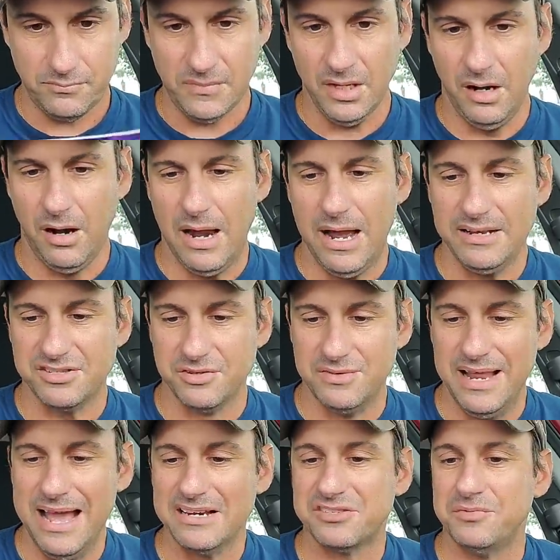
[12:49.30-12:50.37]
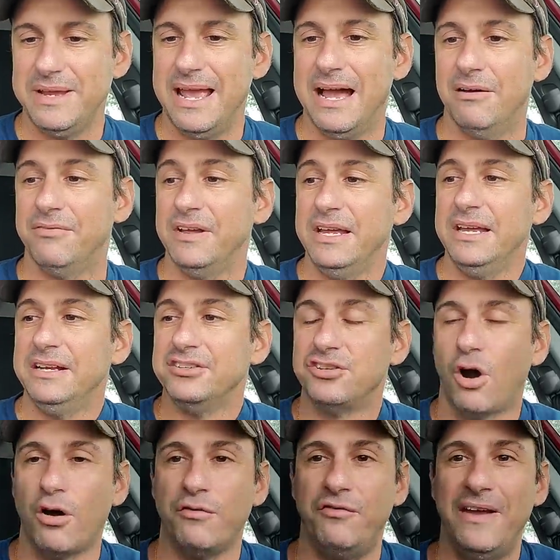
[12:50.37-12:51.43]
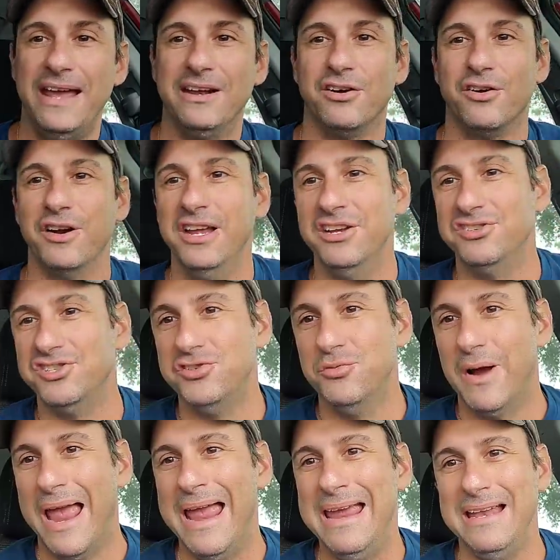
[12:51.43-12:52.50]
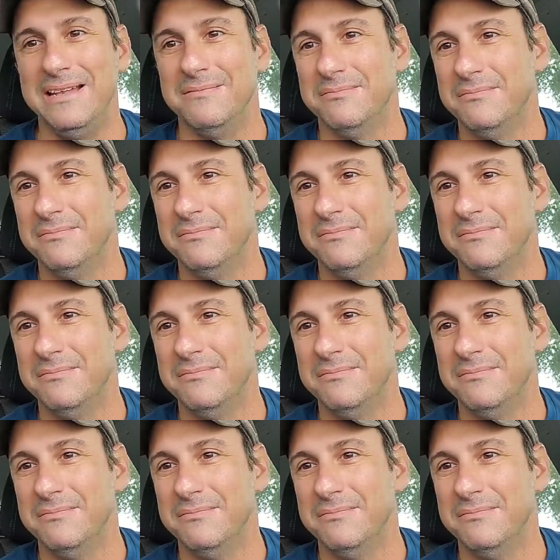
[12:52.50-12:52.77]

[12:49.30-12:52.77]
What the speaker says: All right, so next we have Darth Vader issue 8.